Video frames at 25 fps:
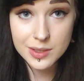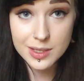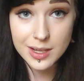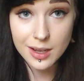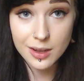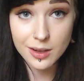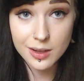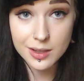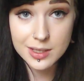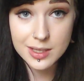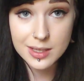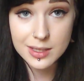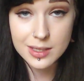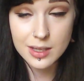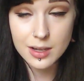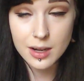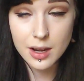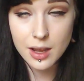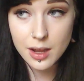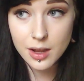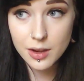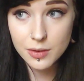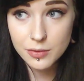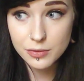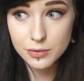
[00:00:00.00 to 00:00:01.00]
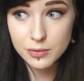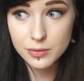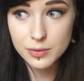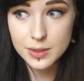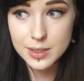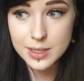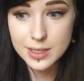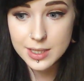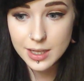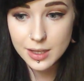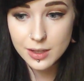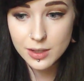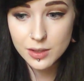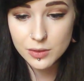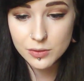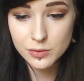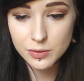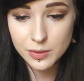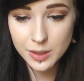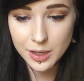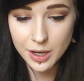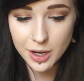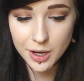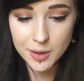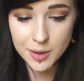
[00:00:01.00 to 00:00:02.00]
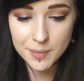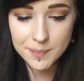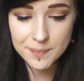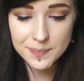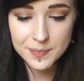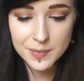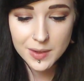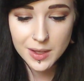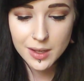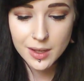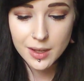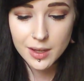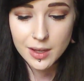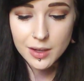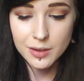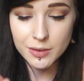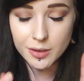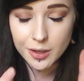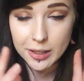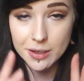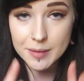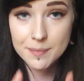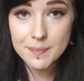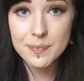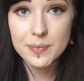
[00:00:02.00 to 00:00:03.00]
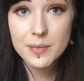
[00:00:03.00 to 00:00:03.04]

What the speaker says: Get asked this in every single video. Right.